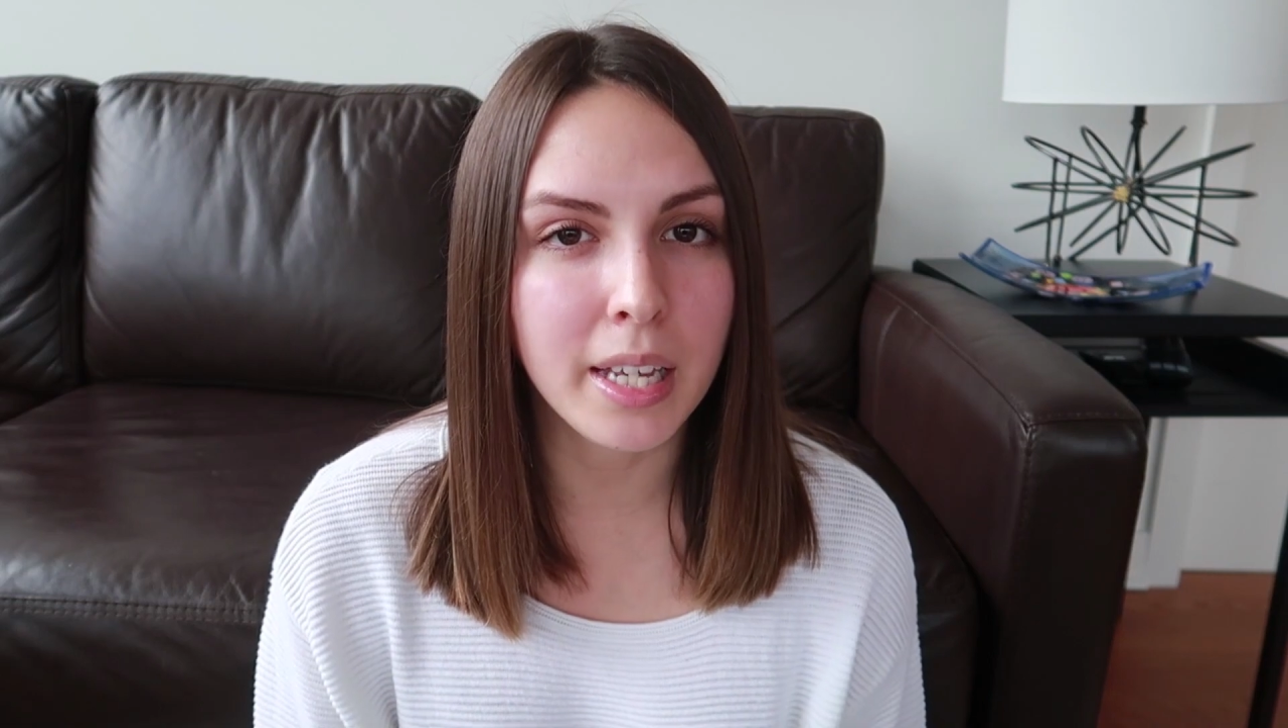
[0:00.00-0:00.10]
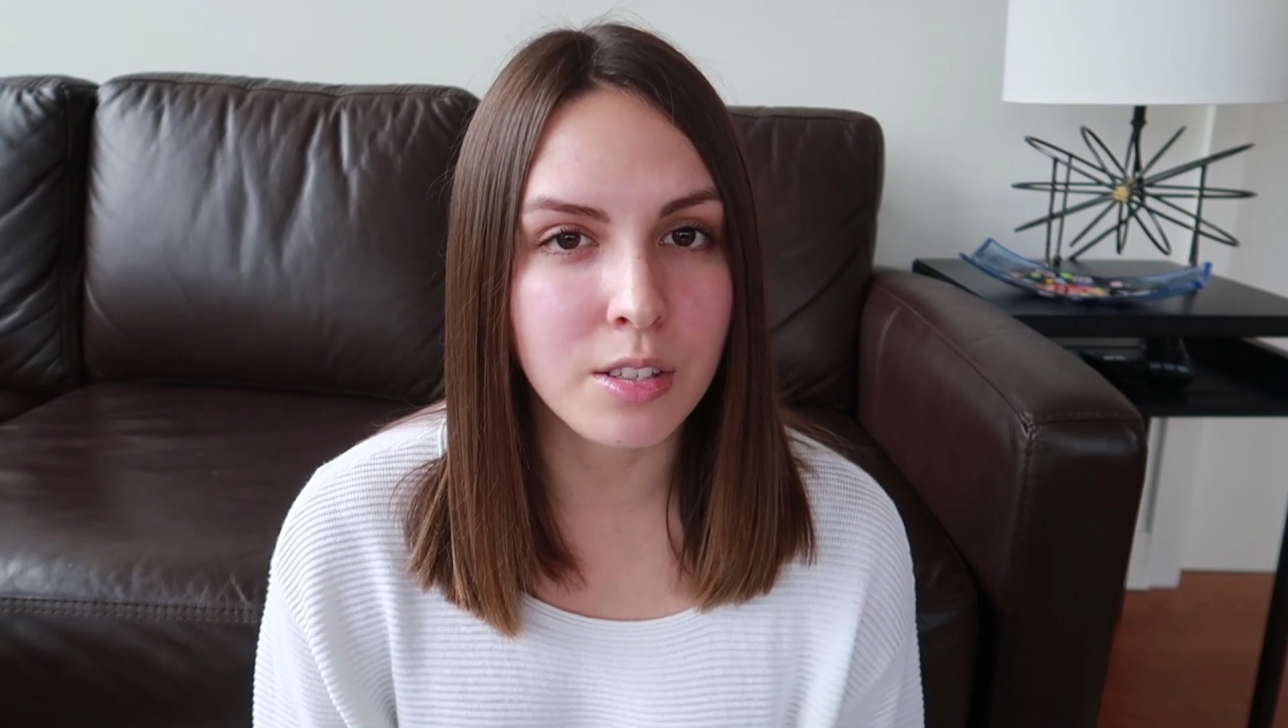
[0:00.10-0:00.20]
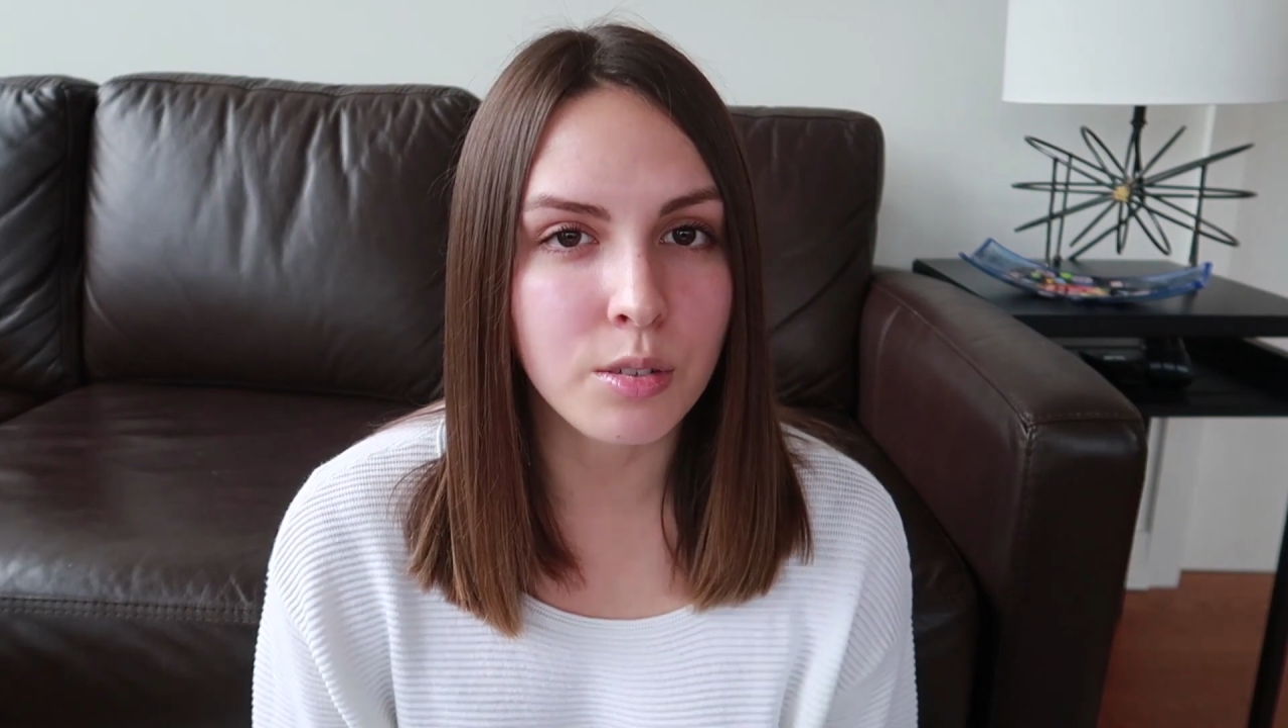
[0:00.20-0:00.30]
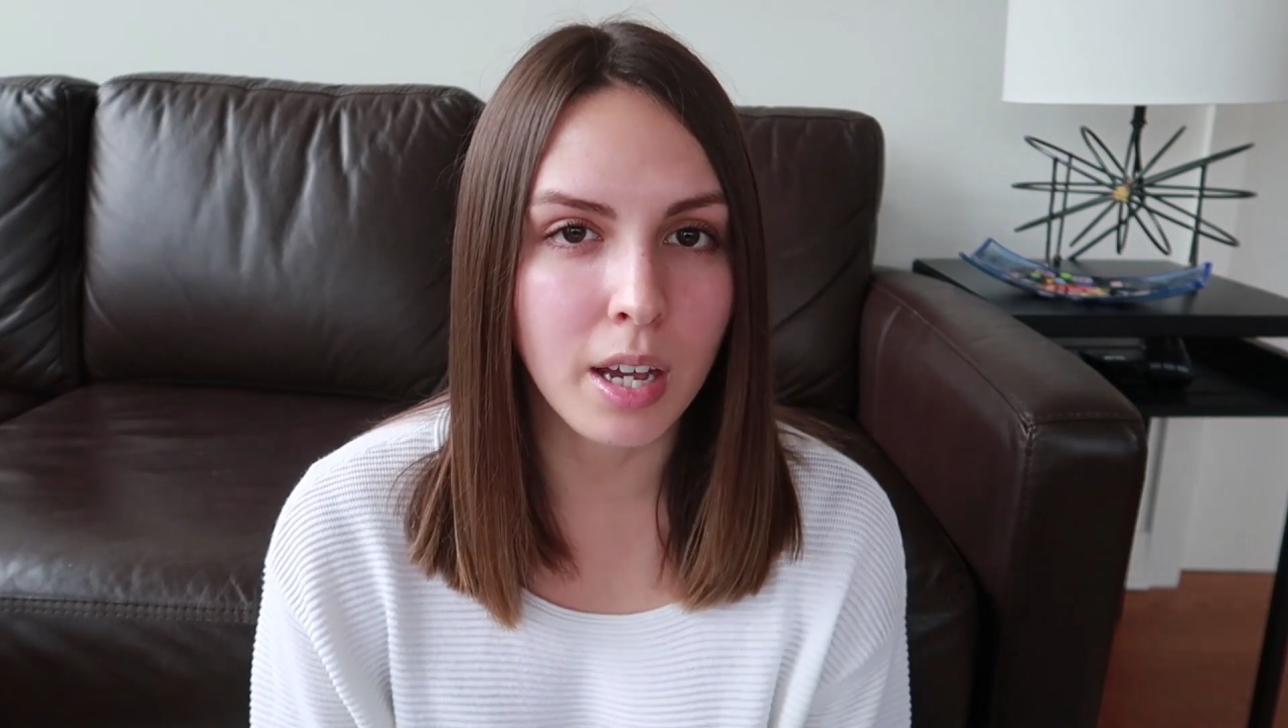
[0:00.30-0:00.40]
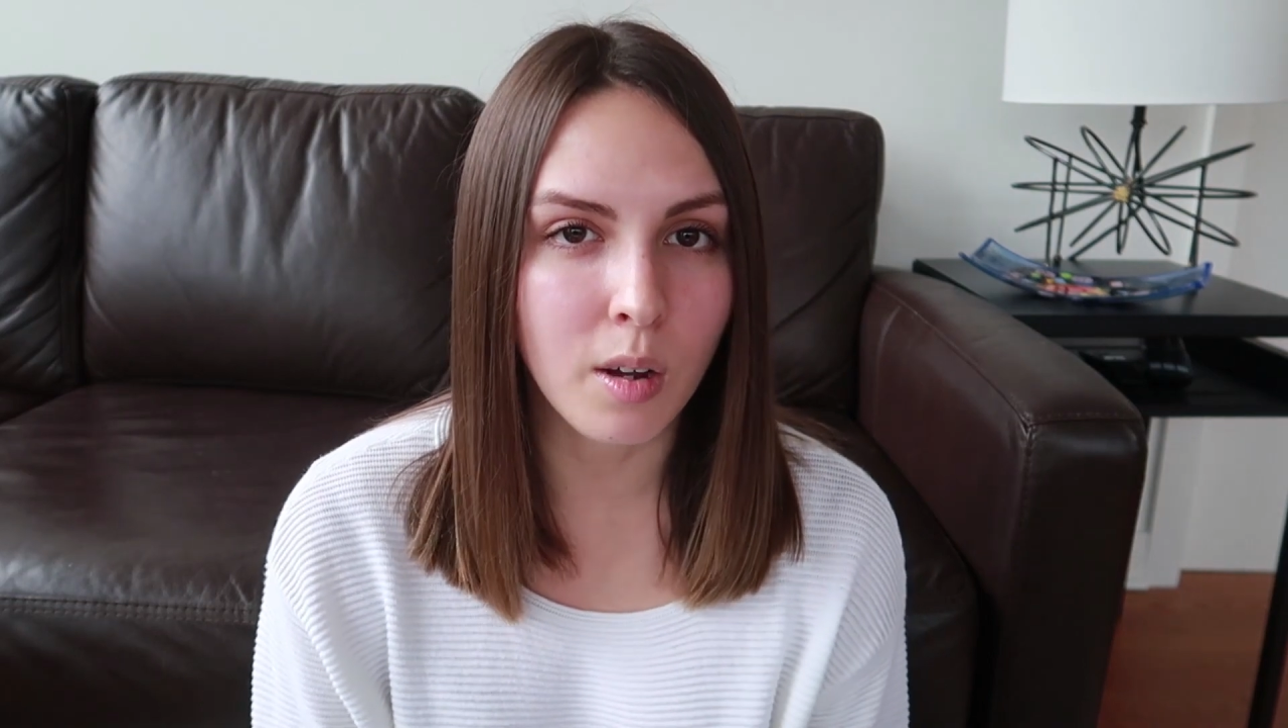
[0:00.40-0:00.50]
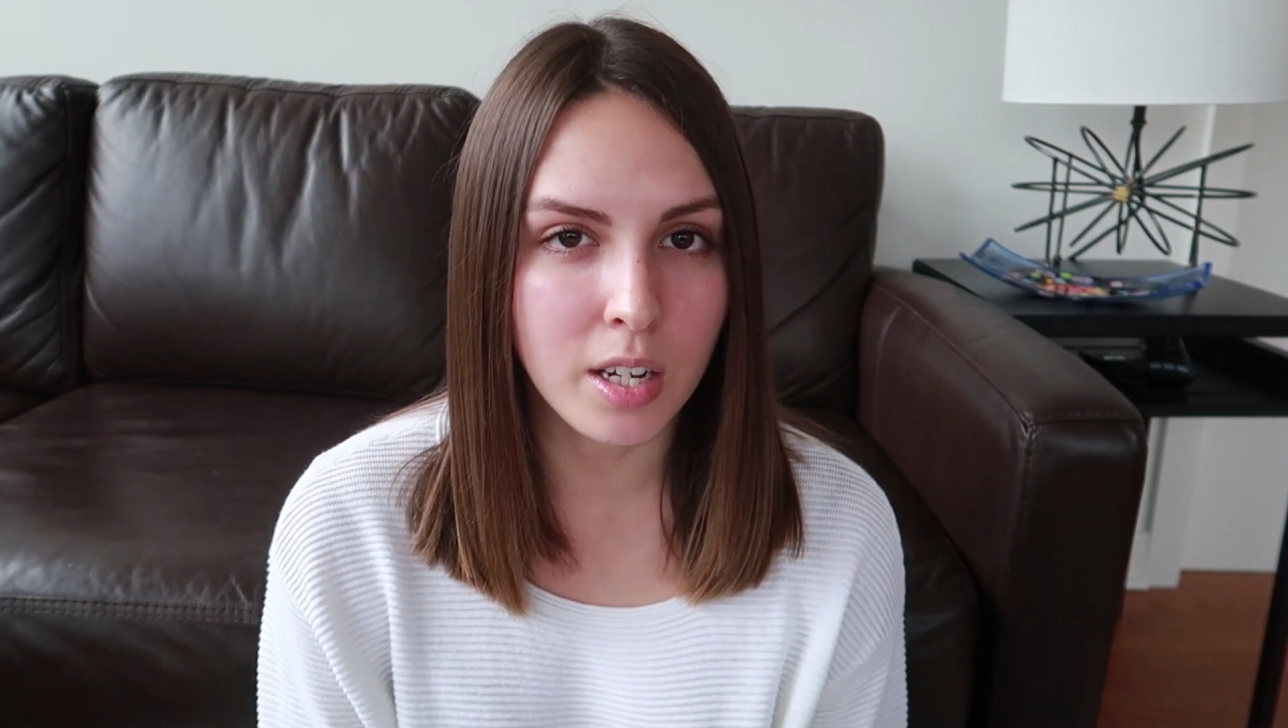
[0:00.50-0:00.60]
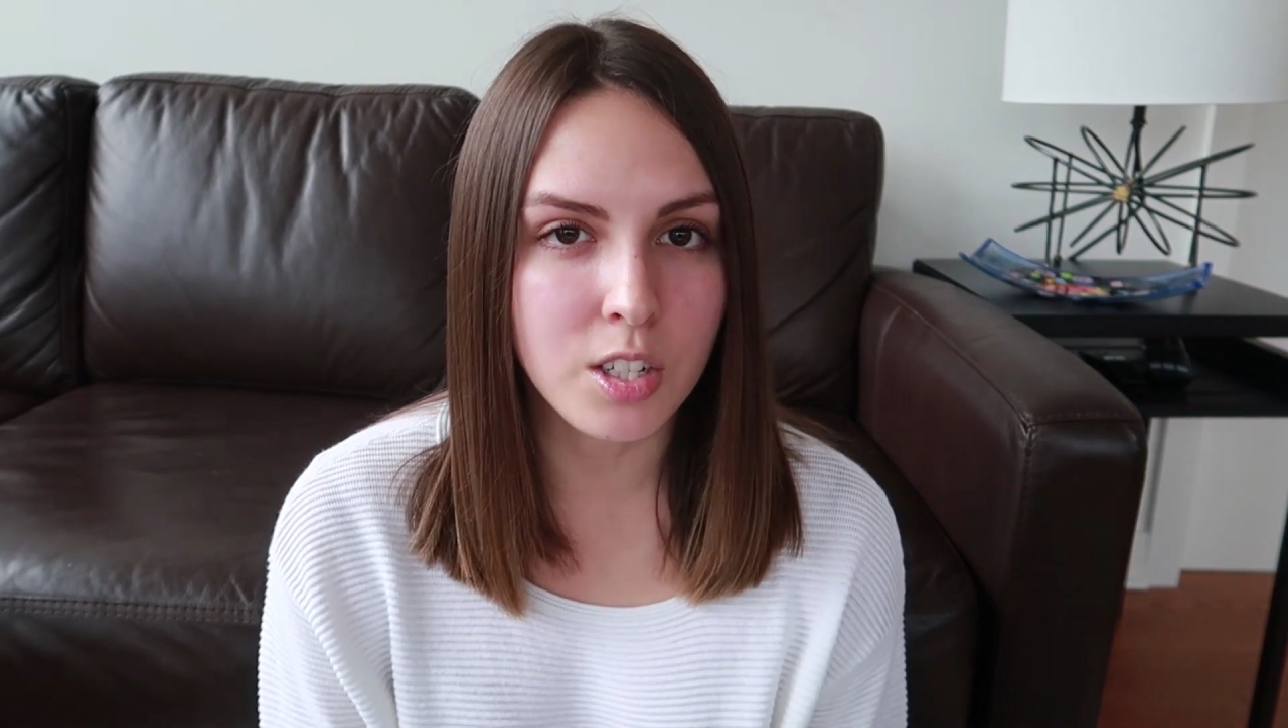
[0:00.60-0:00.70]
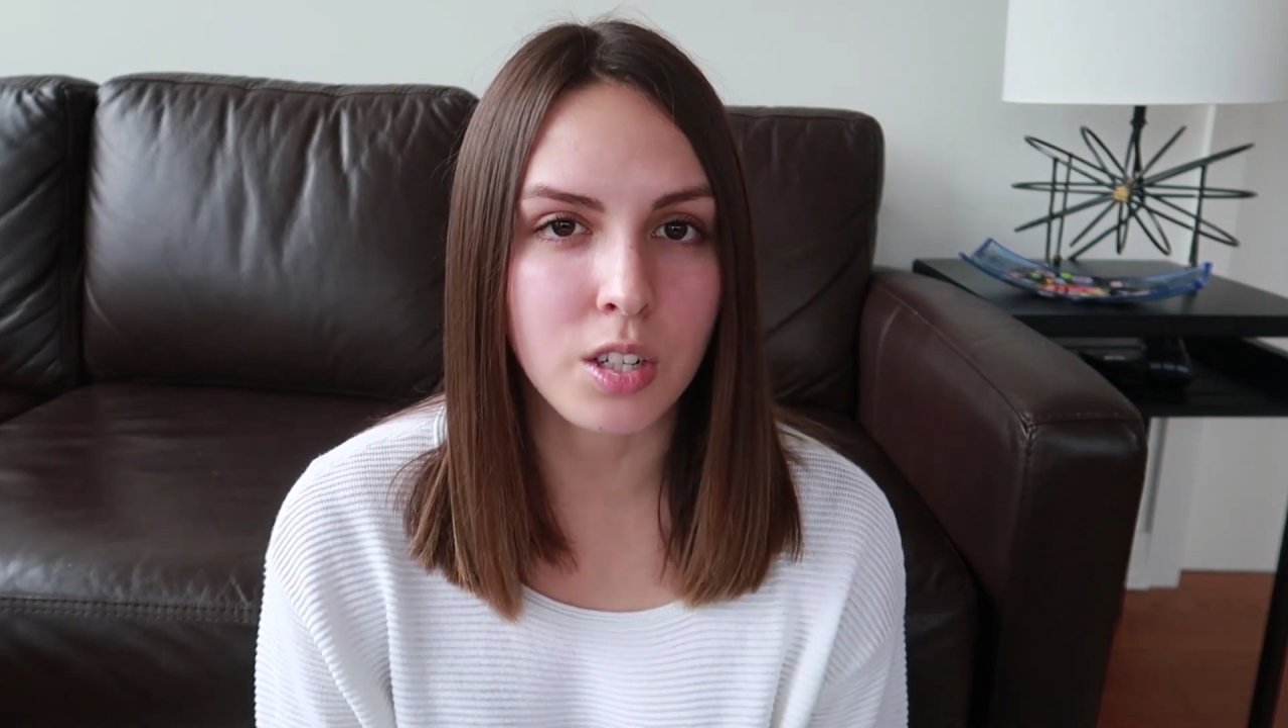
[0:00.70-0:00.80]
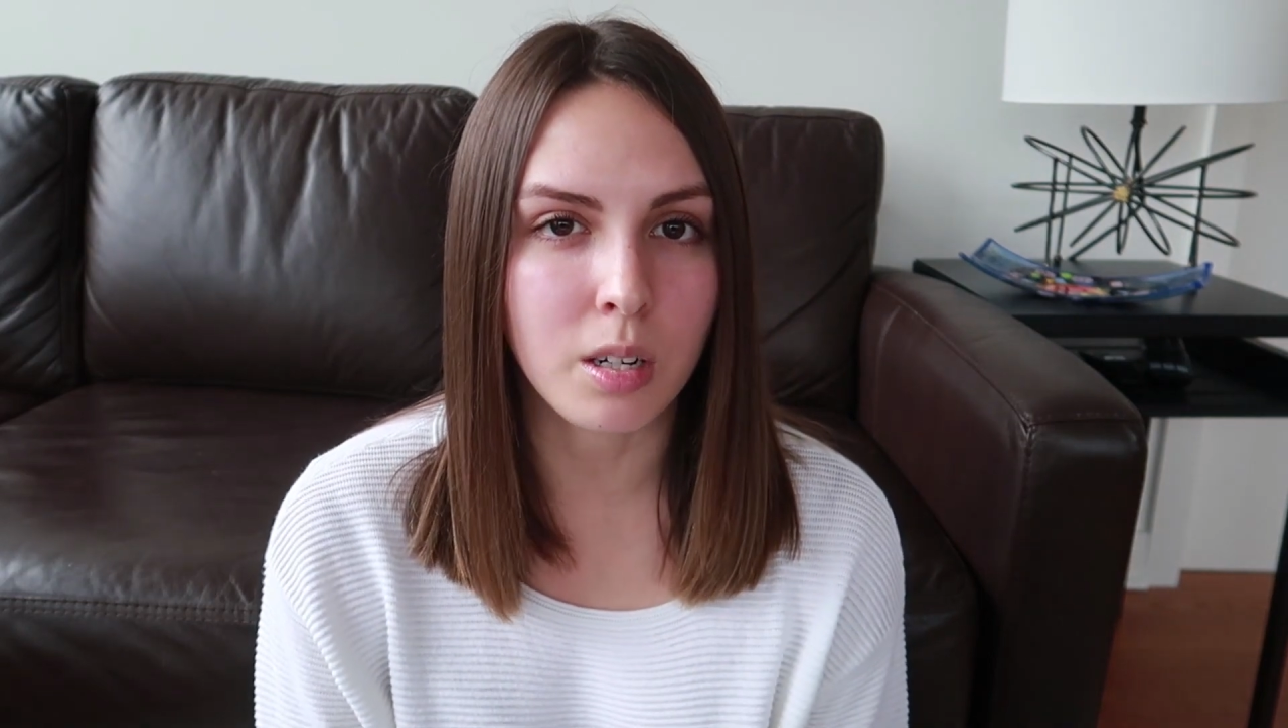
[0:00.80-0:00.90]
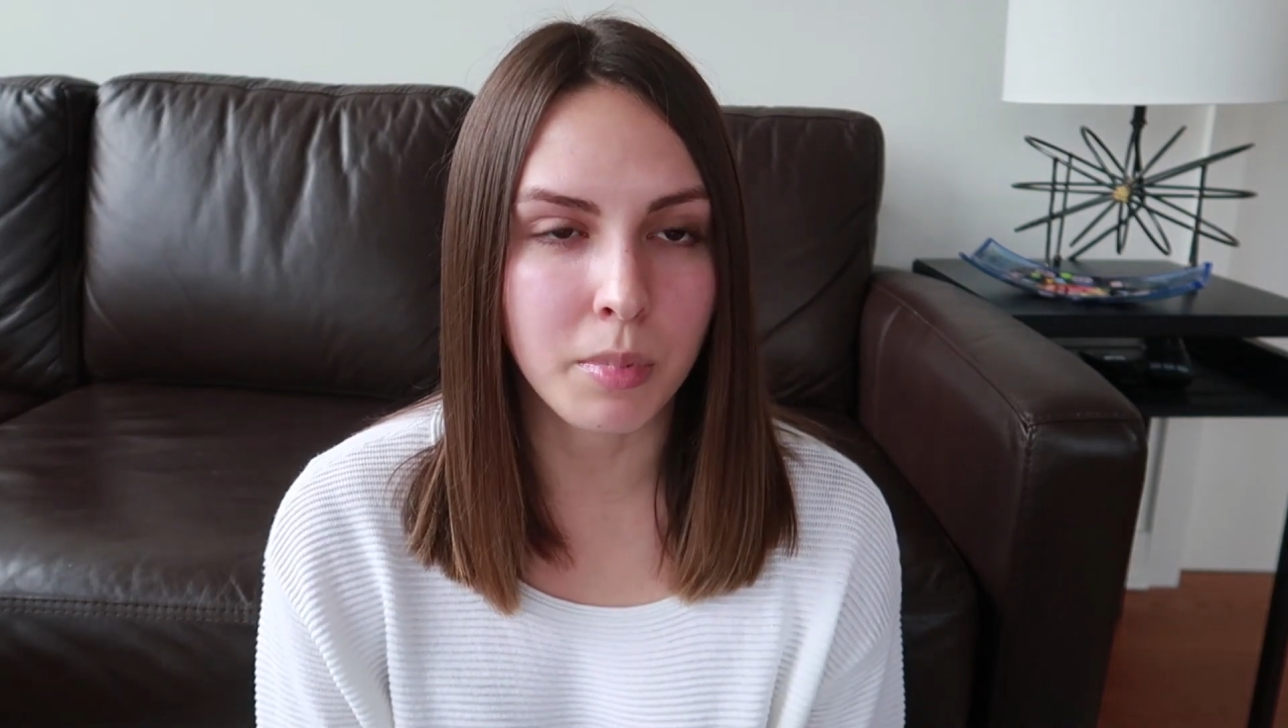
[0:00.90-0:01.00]
answer that
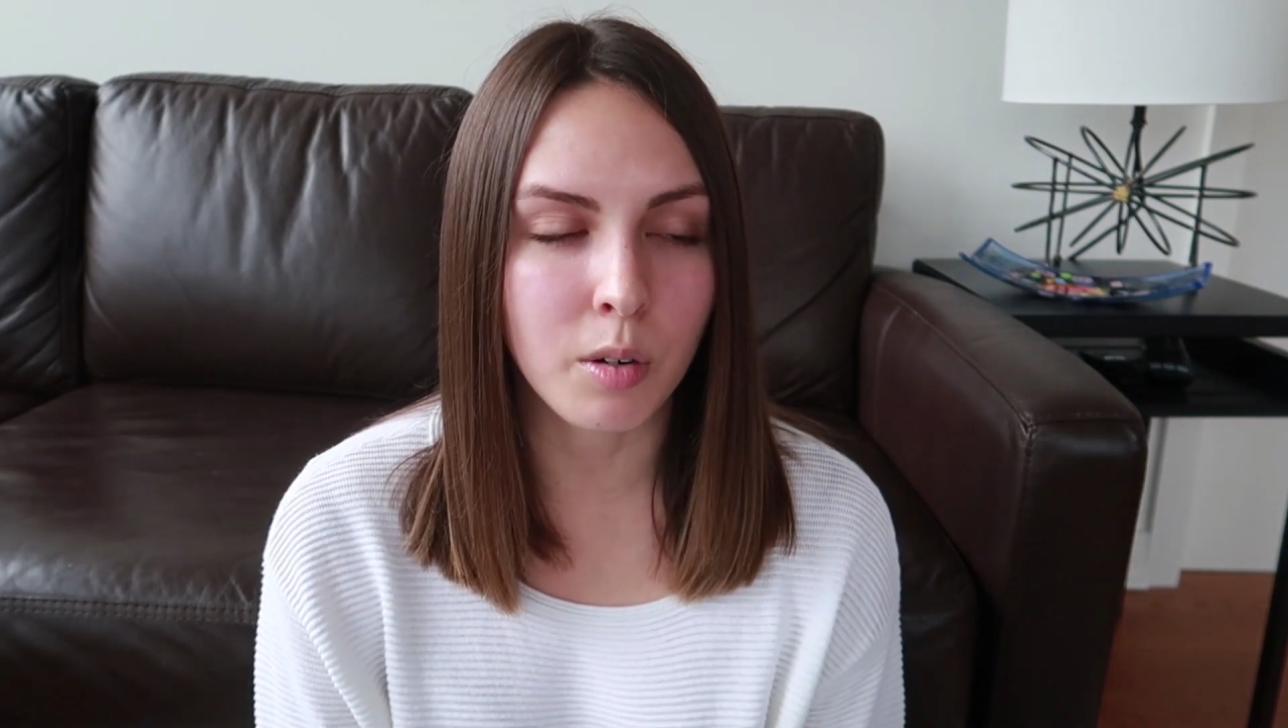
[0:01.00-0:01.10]
question.